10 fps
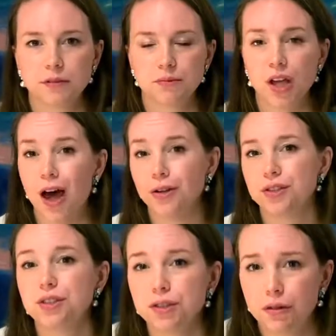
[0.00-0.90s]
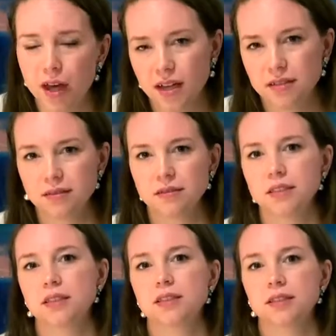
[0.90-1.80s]
So how do you do that?
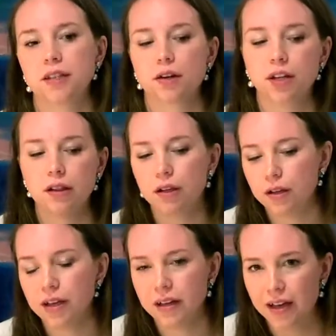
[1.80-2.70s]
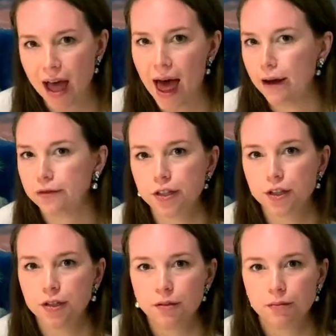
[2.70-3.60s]
Now you look after